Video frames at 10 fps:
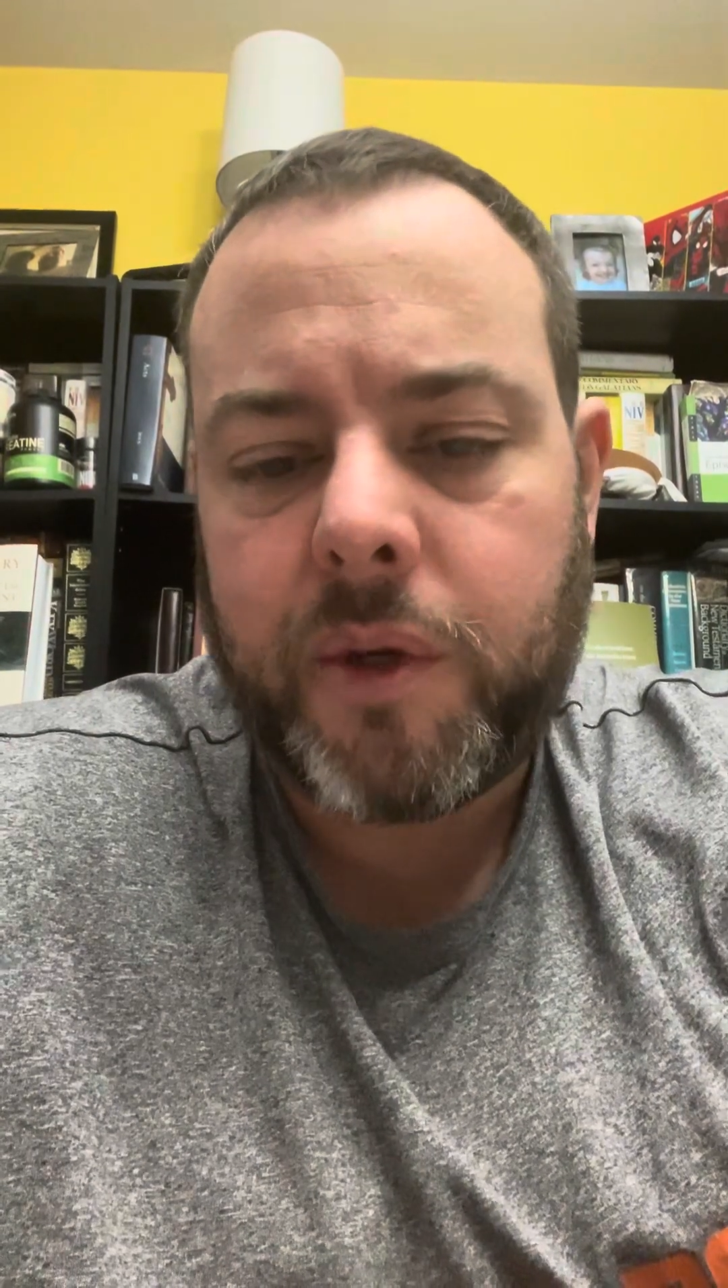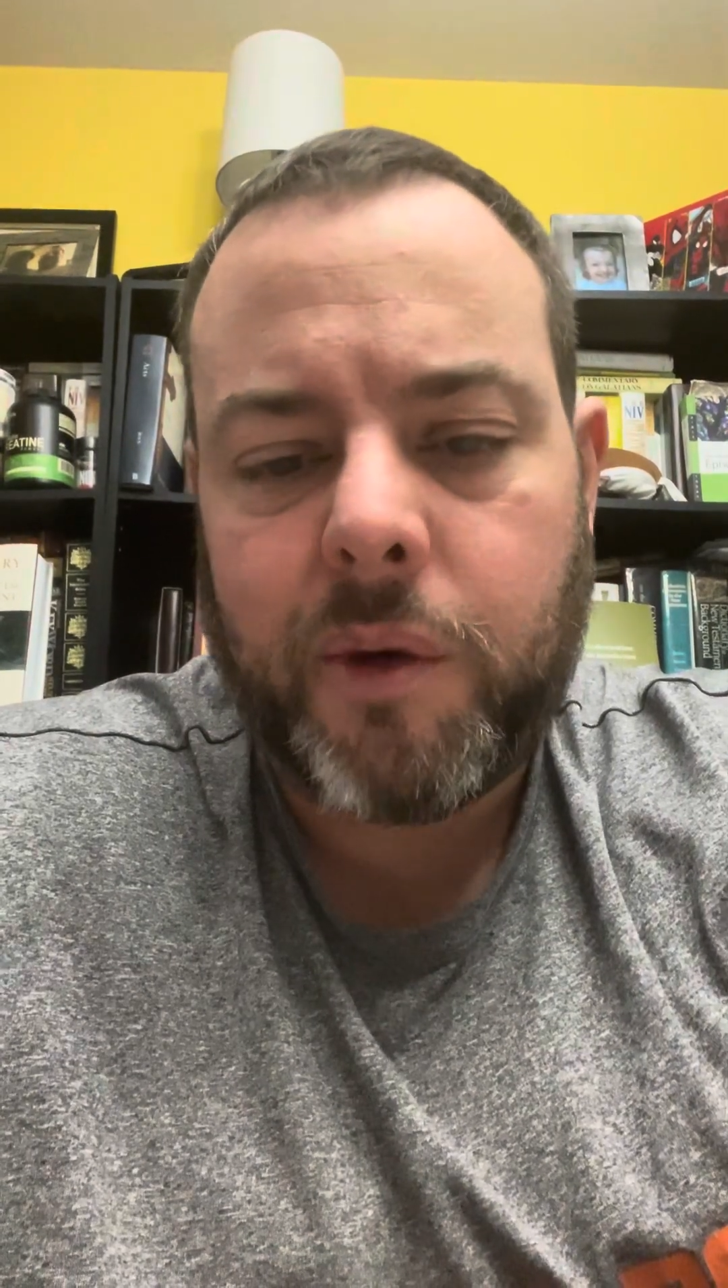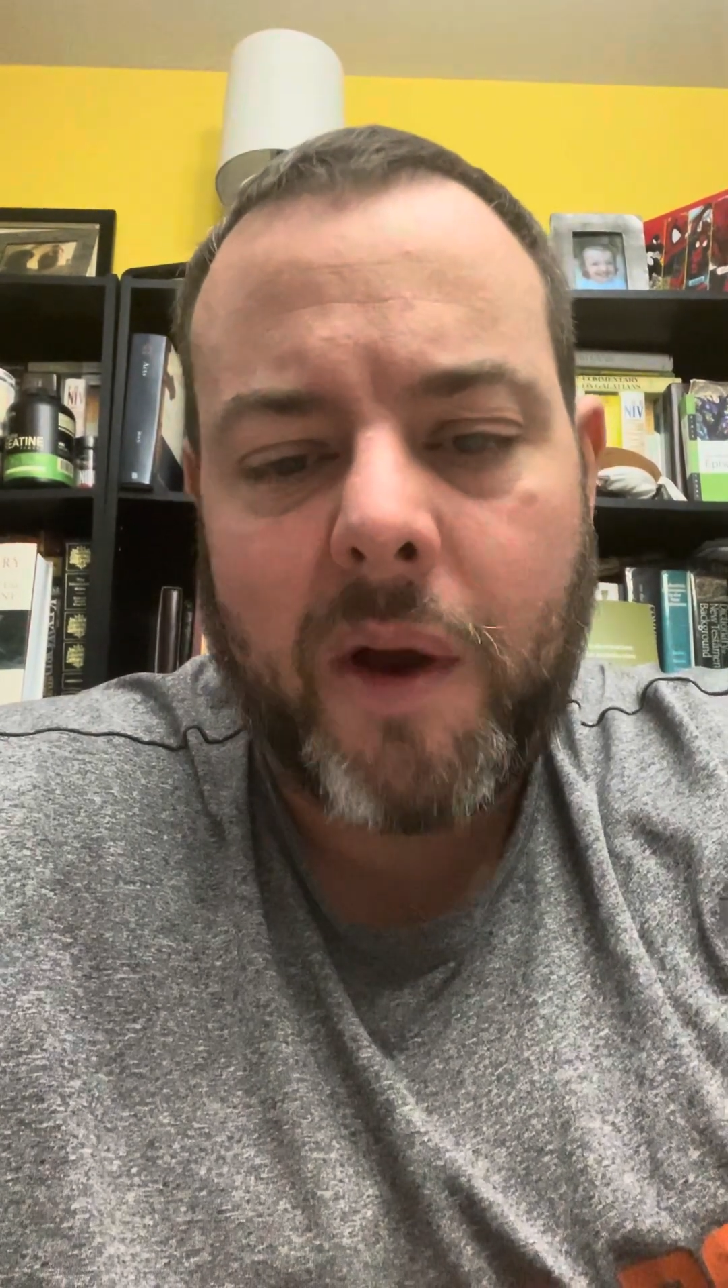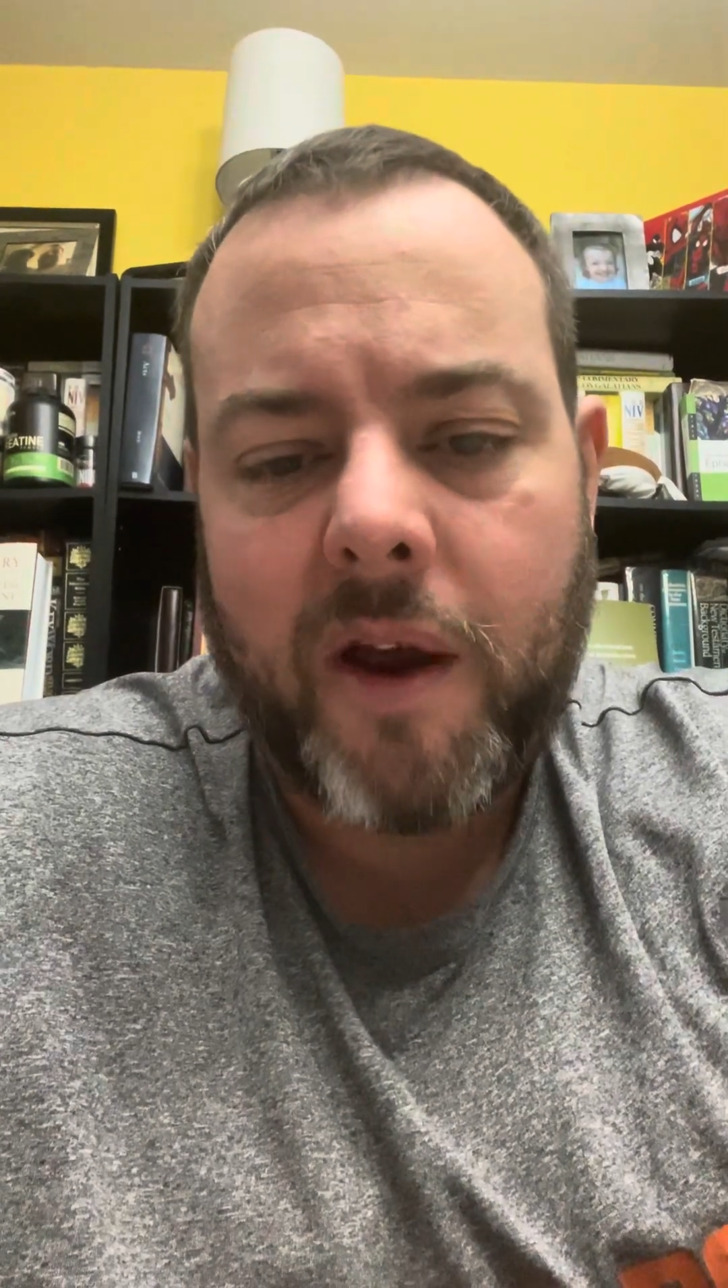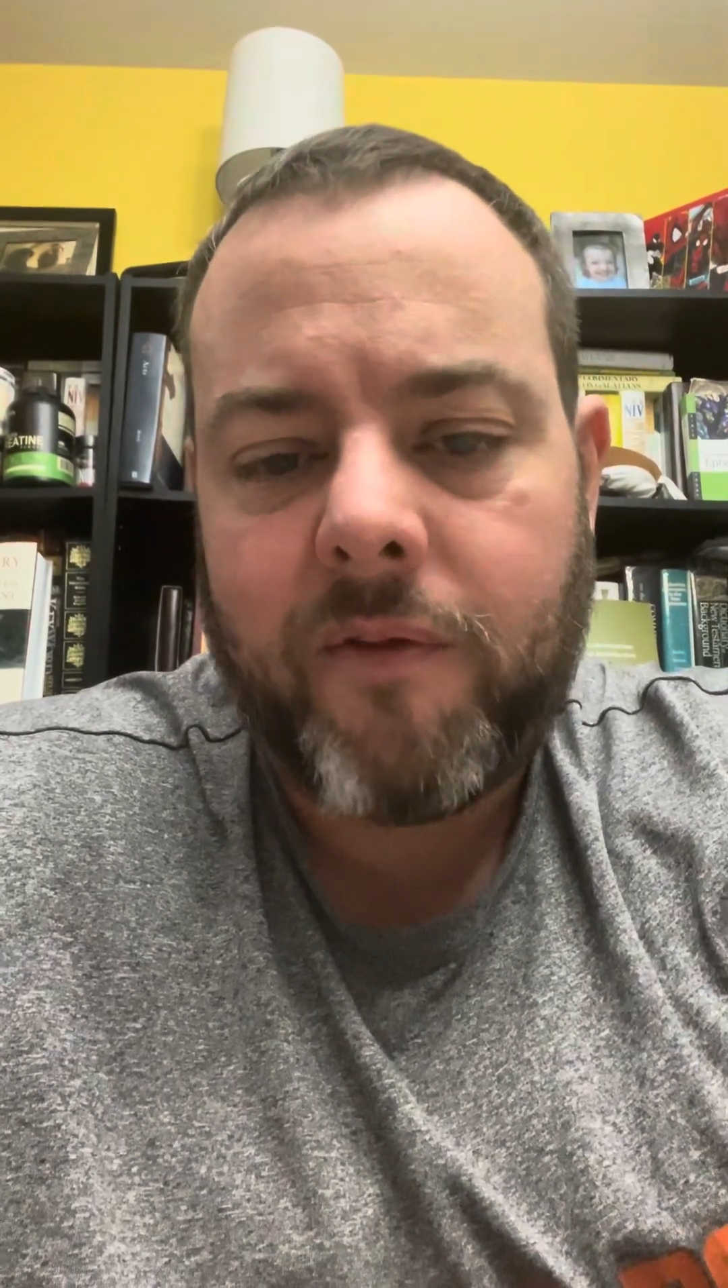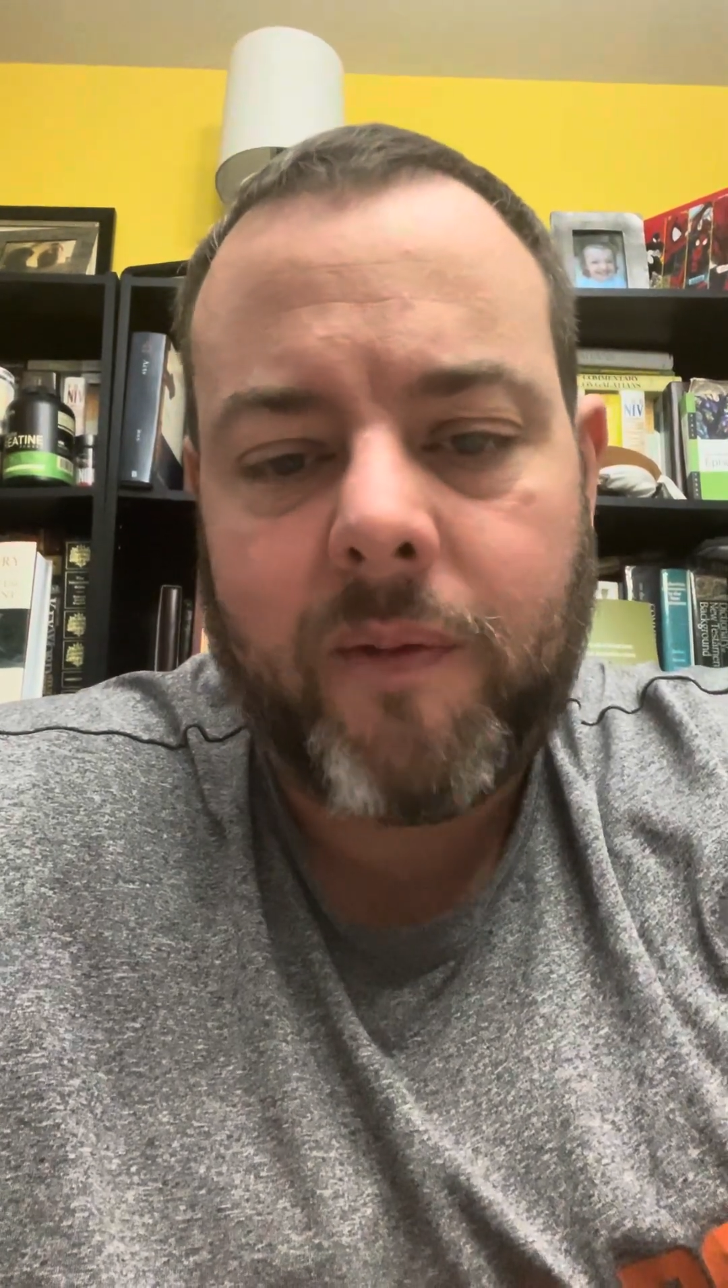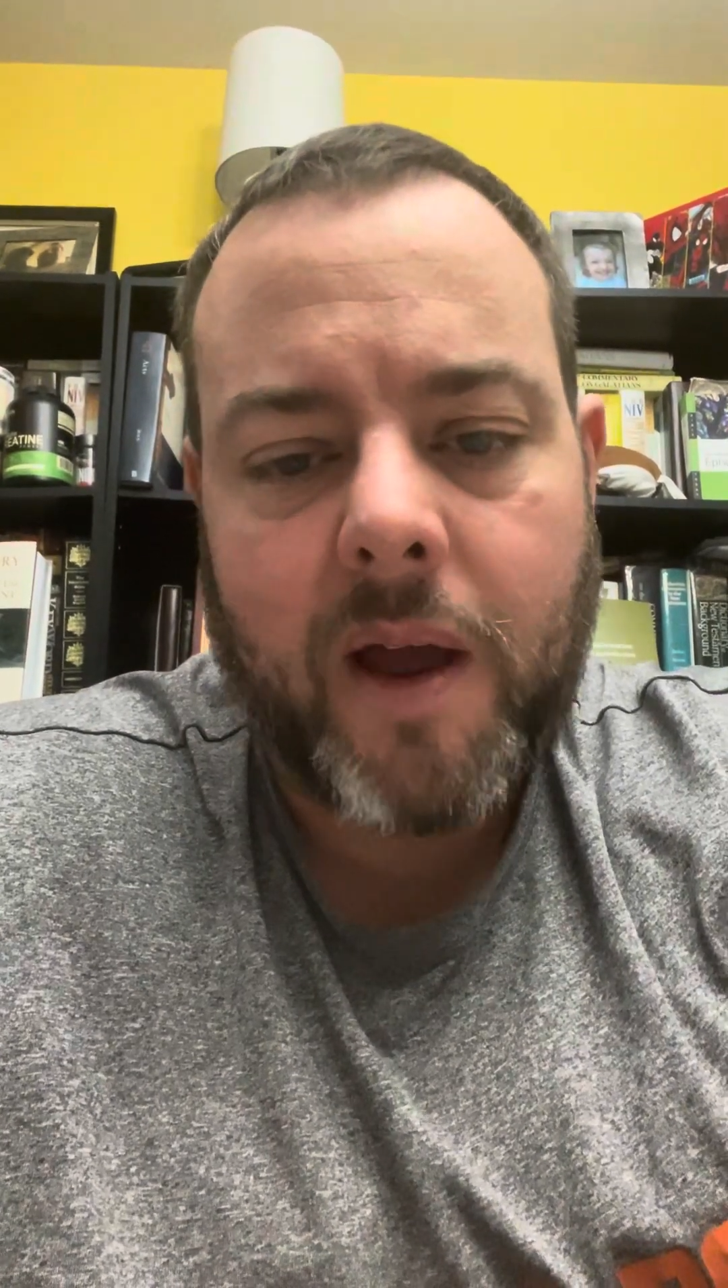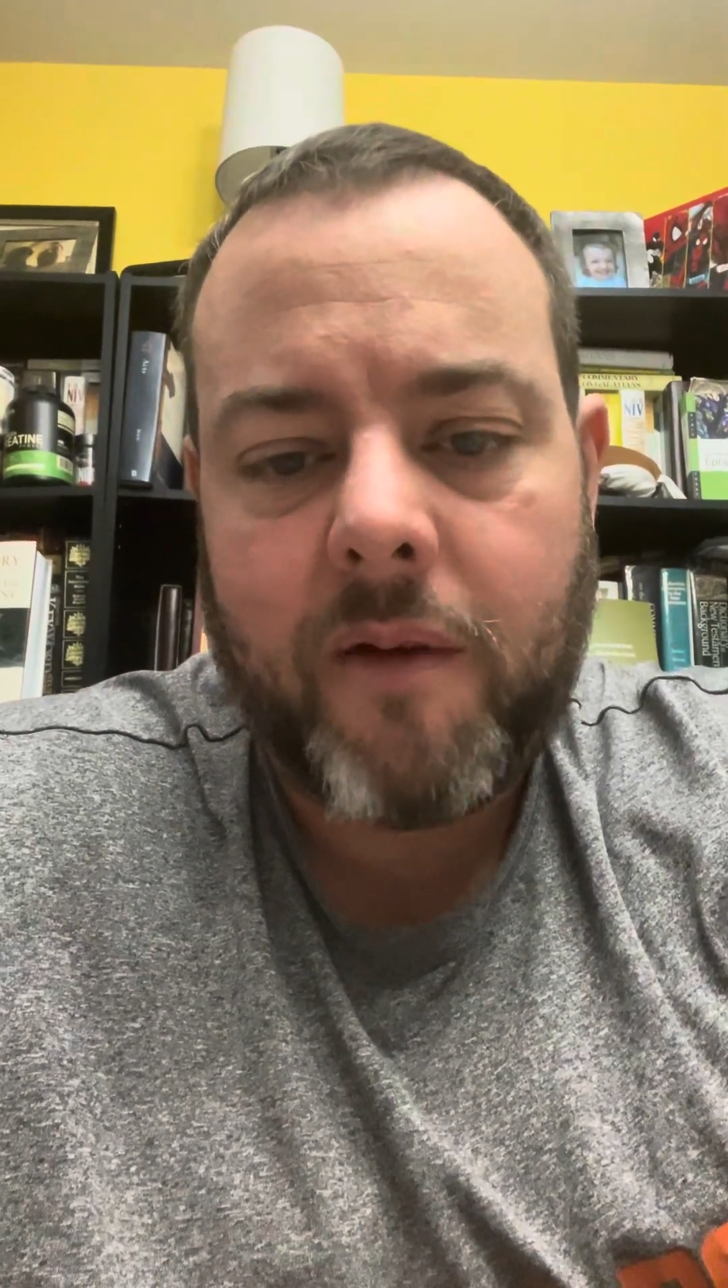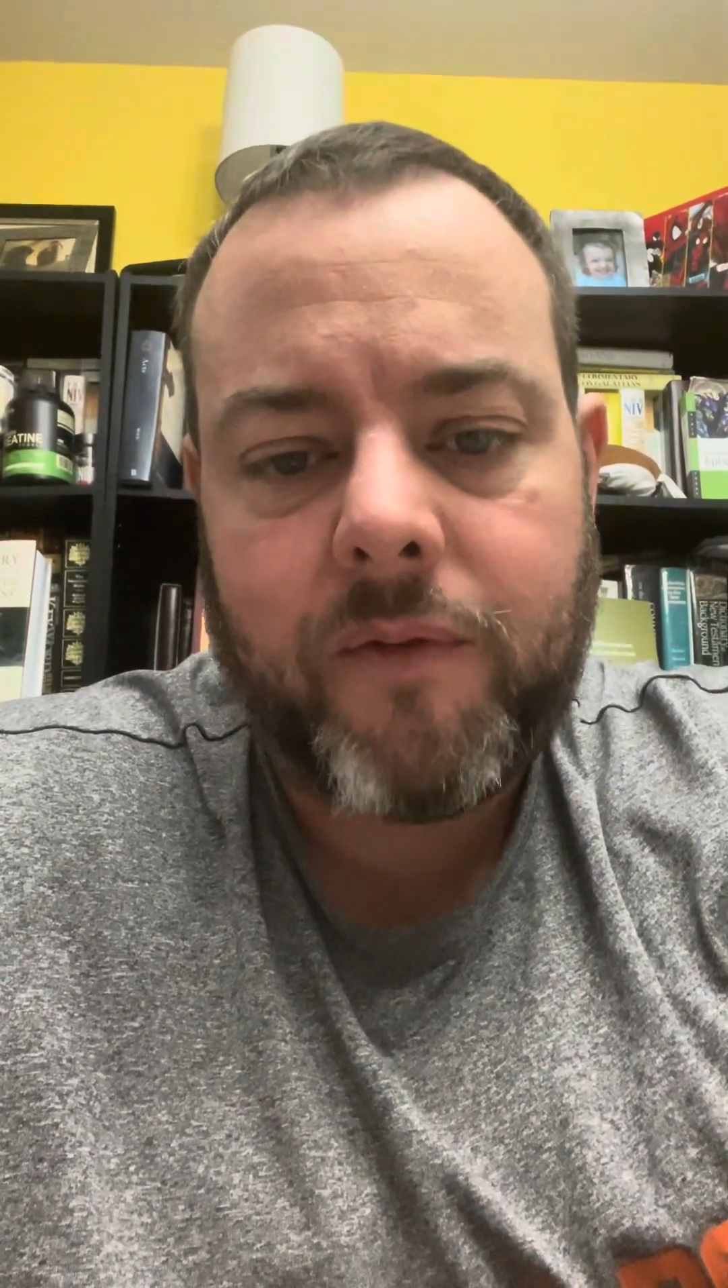and you might not